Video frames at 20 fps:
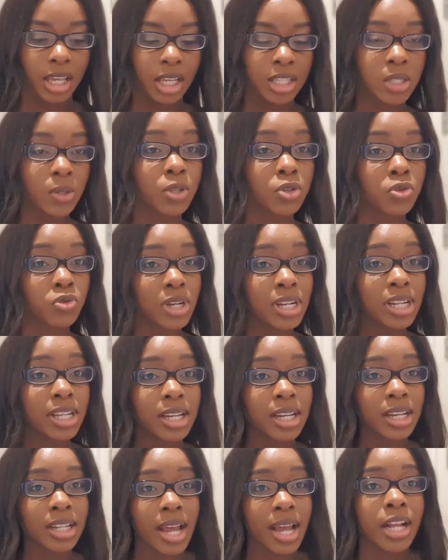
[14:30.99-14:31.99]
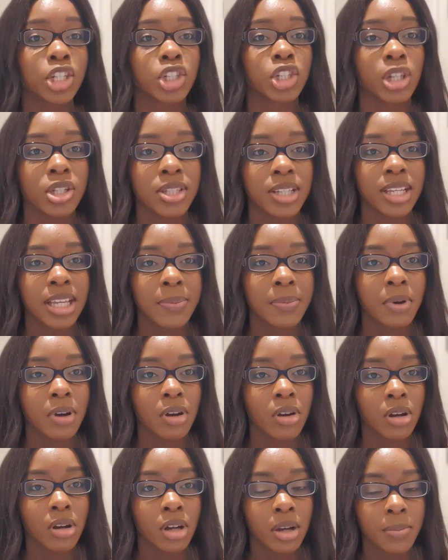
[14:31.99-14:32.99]
So it's really good actually to keep
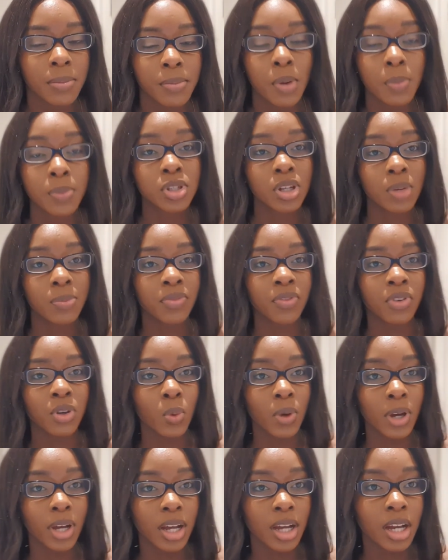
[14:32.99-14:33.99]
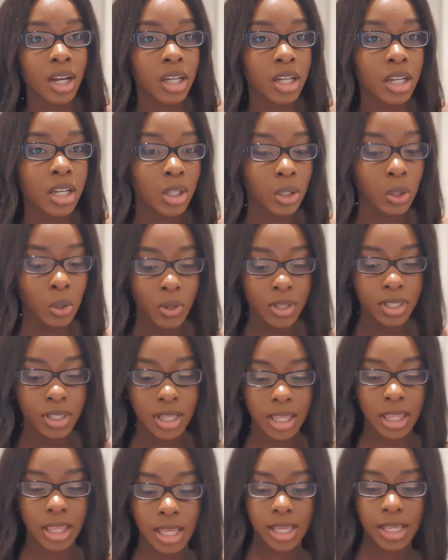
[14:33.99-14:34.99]
up top of your work
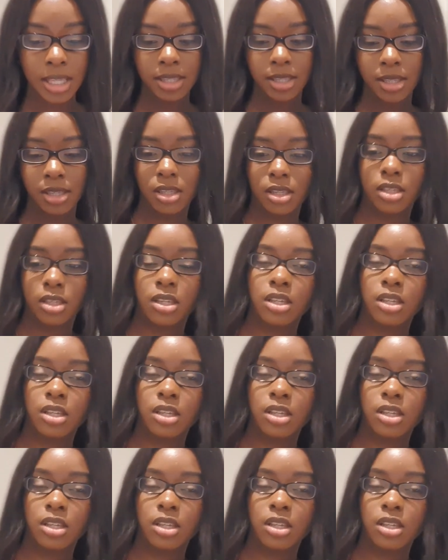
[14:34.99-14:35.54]
using this.